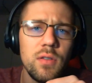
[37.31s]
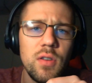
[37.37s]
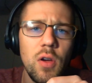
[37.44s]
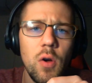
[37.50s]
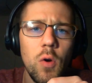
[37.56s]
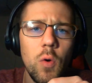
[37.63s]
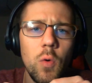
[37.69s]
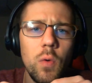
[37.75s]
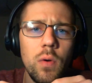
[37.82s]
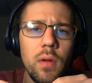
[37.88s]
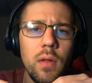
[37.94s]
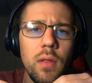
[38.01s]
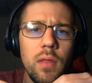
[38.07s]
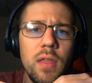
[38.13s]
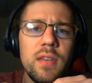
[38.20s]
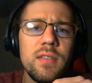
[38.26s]
So
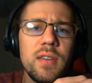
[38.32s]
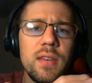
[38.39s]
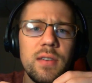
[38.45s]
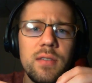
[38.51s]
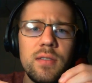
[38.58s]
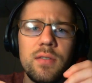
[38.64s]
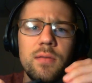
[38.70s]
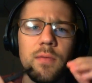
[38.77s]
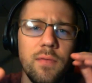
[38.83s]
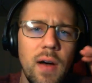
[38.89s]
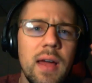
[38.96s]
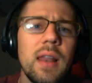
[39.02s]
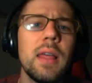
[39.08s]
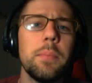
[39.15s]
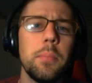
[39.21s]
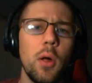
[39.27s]
this is
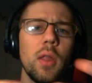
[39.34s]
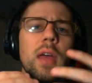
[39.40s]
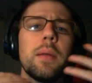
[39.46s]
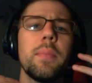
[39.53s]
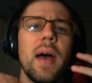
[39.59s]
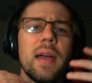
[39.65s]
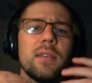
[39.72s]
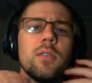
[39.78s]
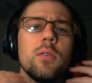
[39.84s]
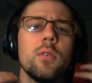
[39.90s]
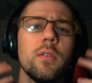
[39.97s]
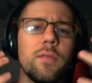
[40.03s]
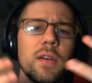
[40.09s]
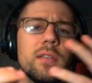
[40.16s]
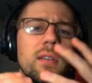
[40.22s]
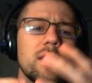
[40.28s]
finally pulling it back to
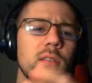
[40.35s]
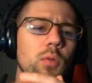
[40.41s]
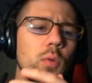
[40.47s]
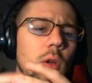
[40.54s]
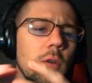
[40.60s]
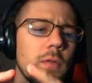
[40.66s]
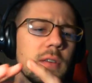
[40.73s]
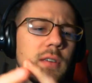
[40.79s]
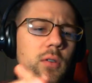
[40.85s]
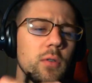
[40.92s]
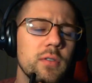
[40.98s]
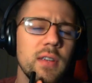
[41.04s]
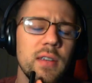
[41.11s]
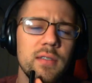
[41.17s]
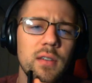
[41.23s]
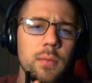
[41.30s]
the physics, the real
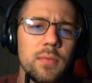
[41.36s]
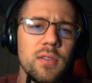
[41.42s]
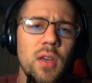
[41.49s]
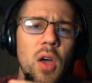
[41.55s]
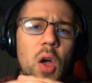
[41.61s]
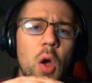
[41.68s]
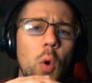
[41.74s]
physical systems.